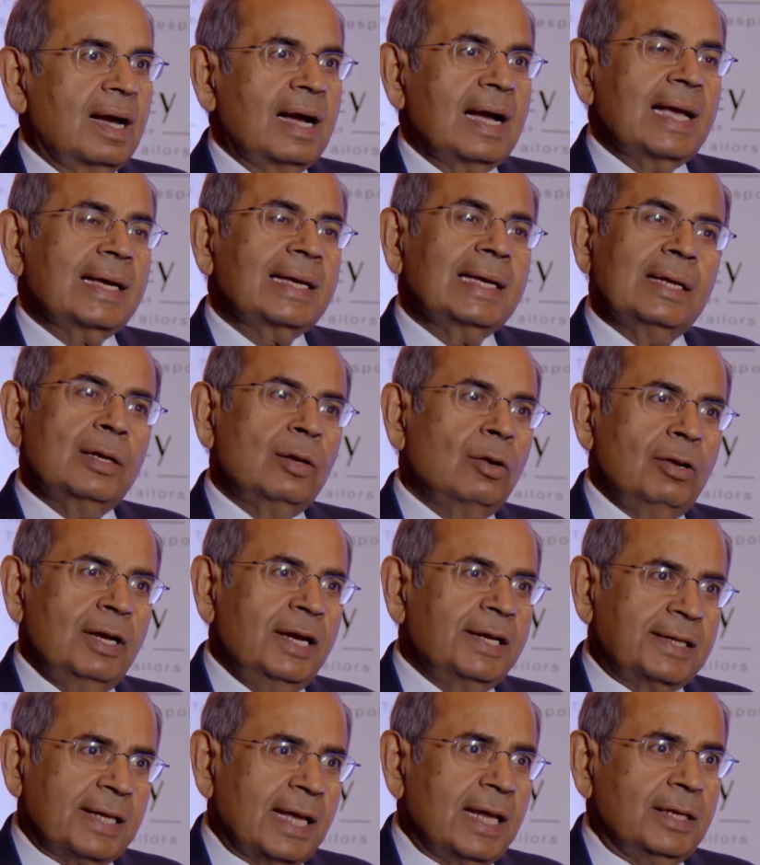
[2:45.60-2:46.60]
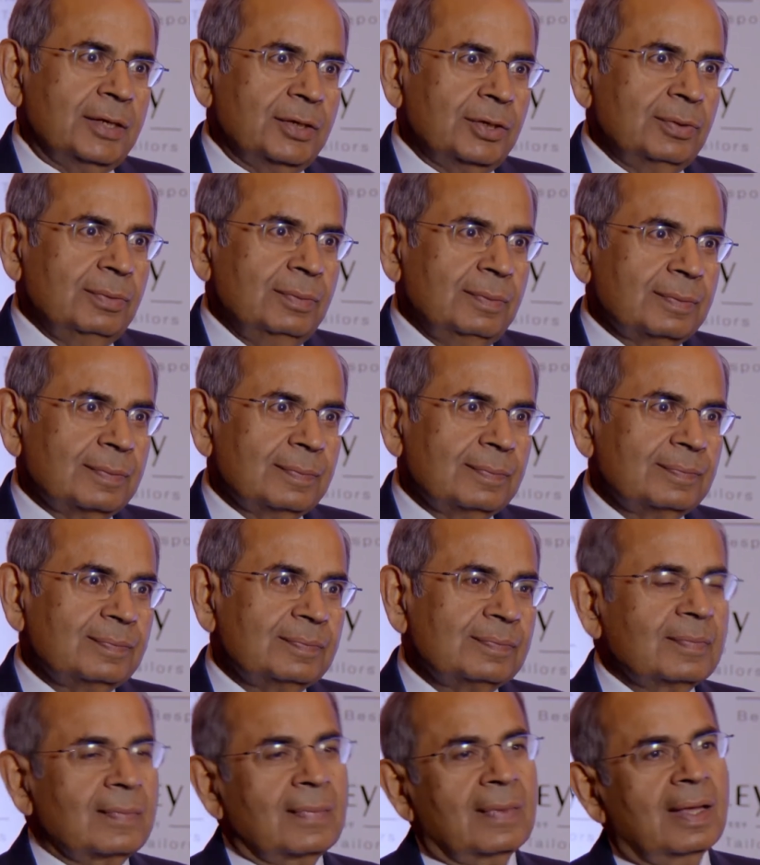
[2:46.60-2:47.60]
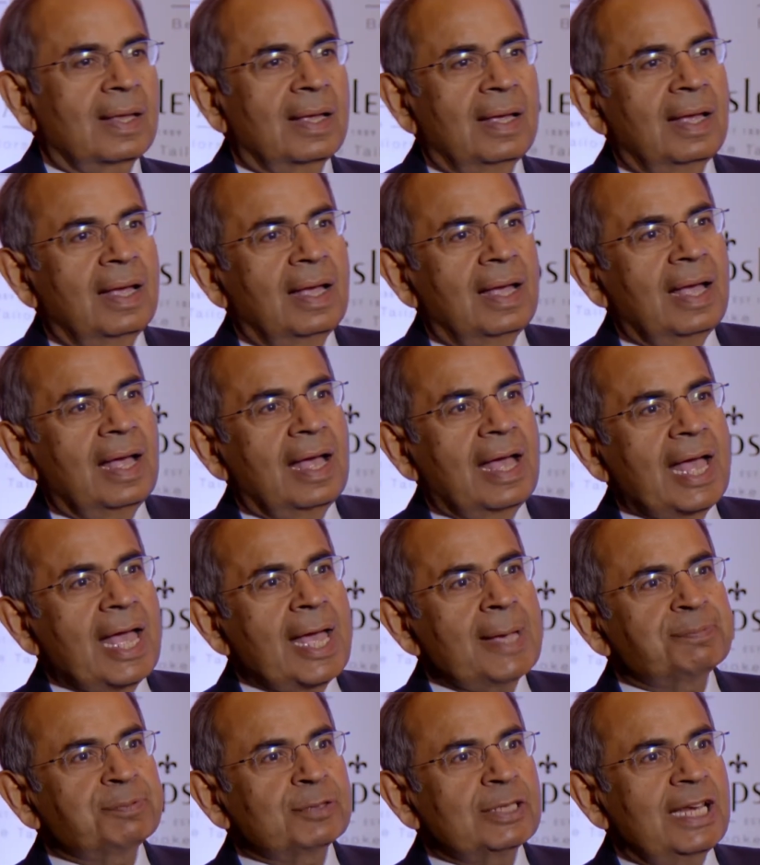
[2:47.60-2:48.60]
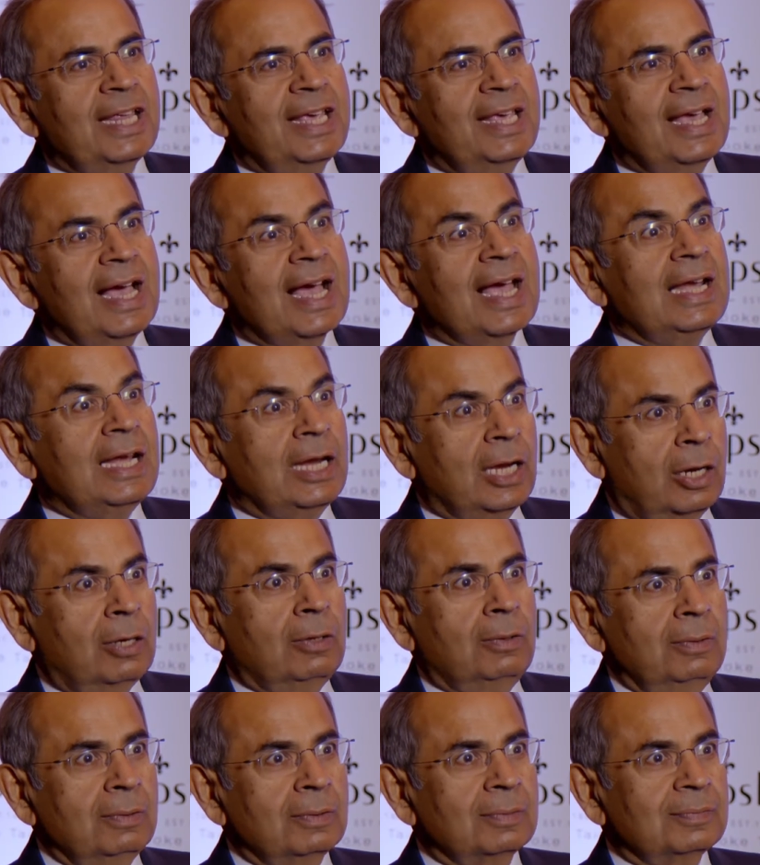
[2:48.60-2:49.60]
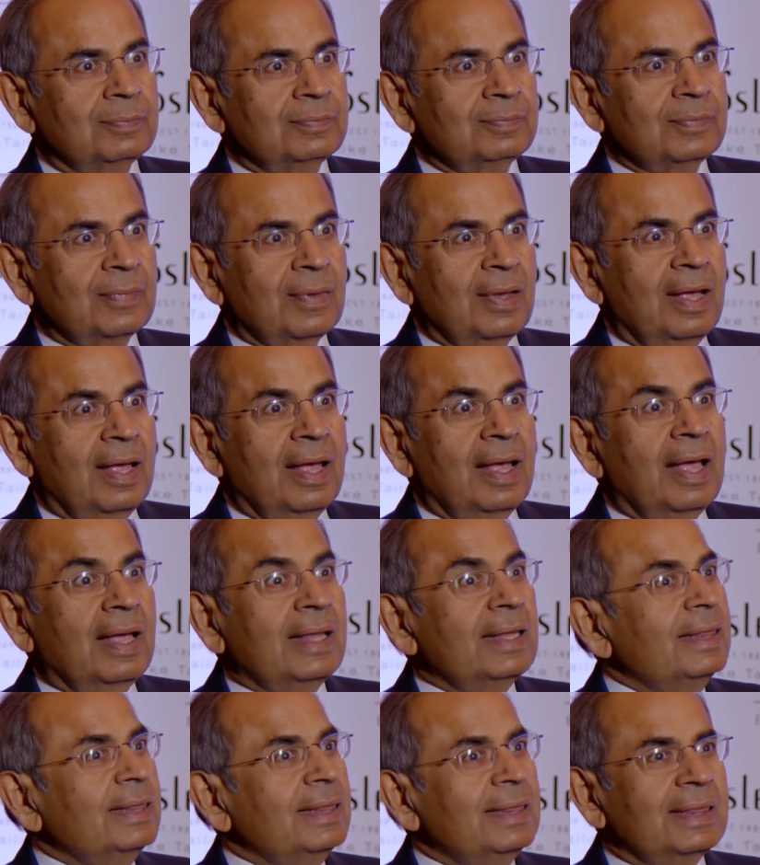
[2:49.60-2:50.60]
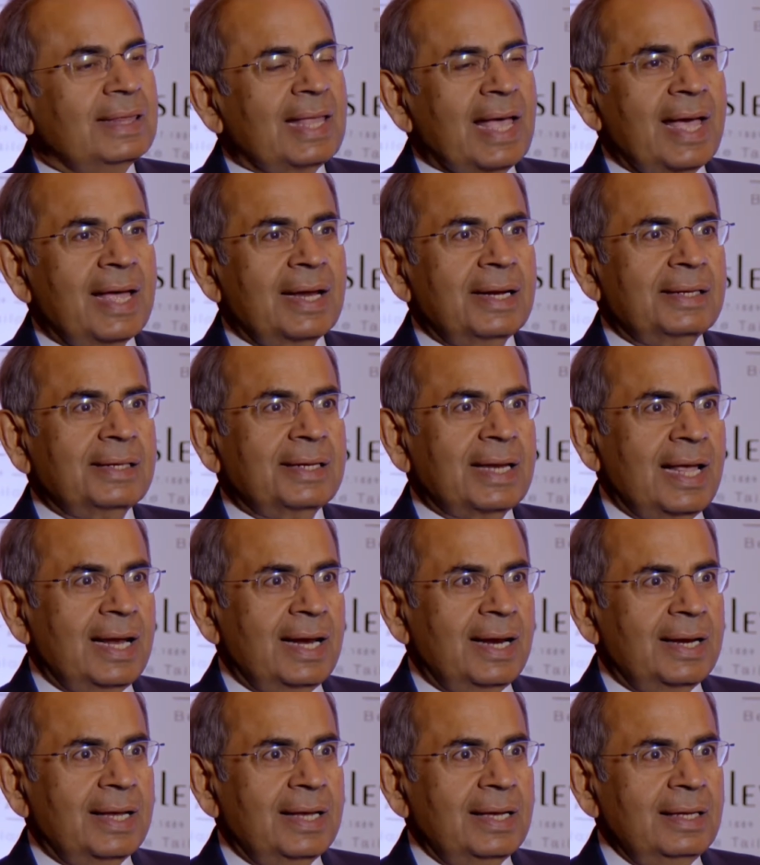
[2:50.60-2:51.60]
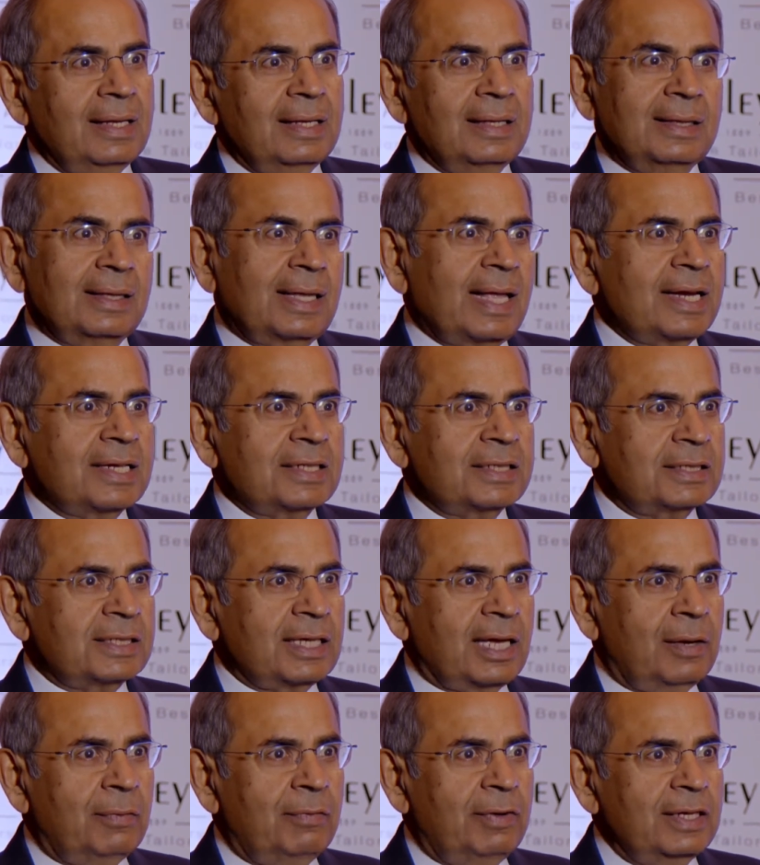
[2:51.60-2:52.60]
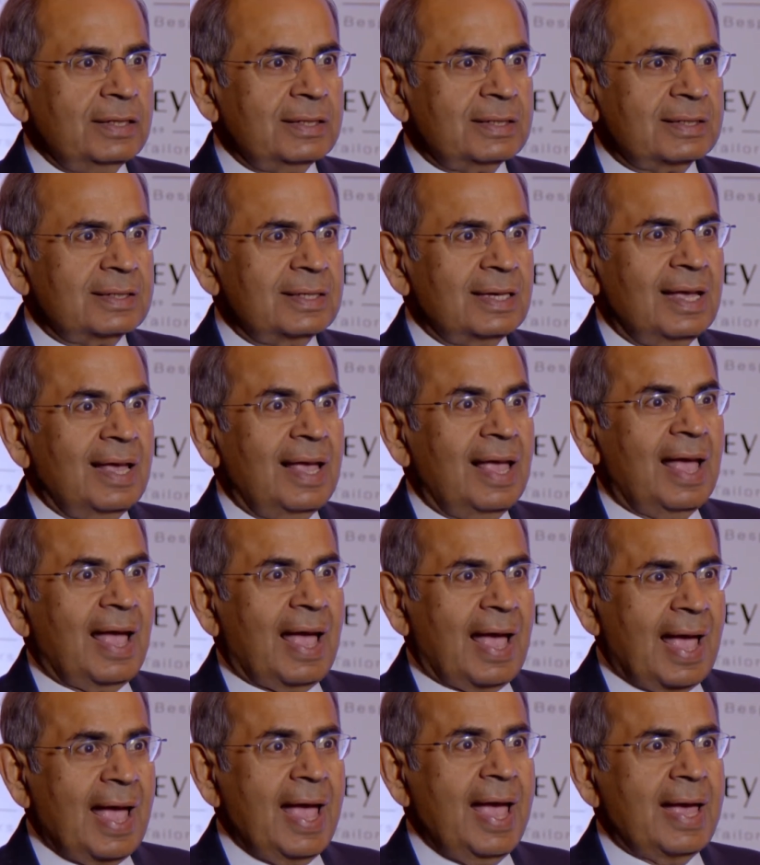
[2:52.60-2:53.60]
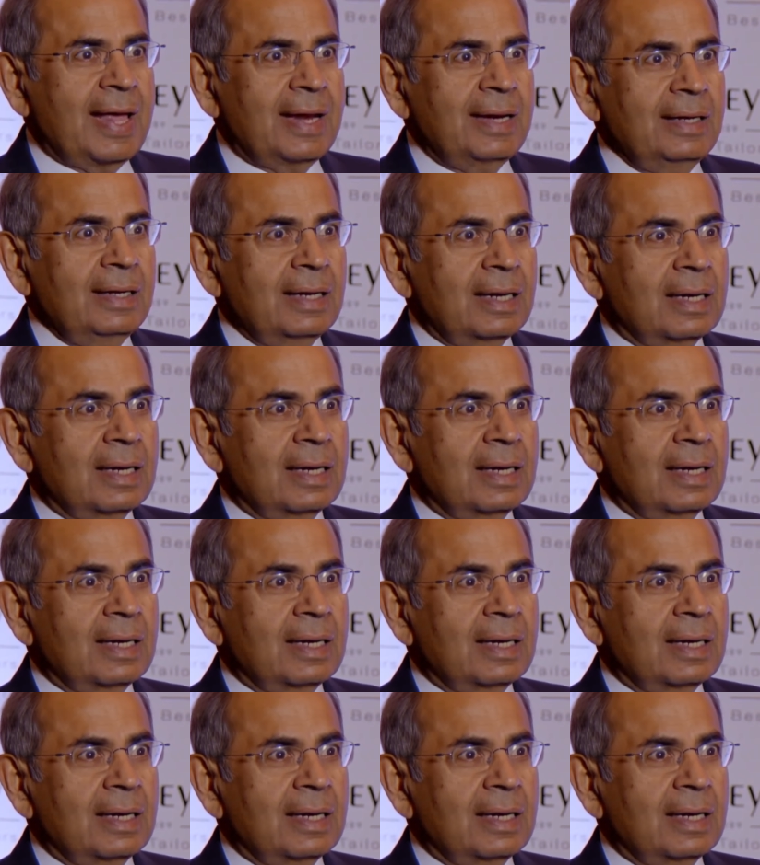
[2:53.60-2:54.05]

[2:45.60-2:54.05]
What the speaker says: I can only tell you, Apsley, I love their tailoring, their service, and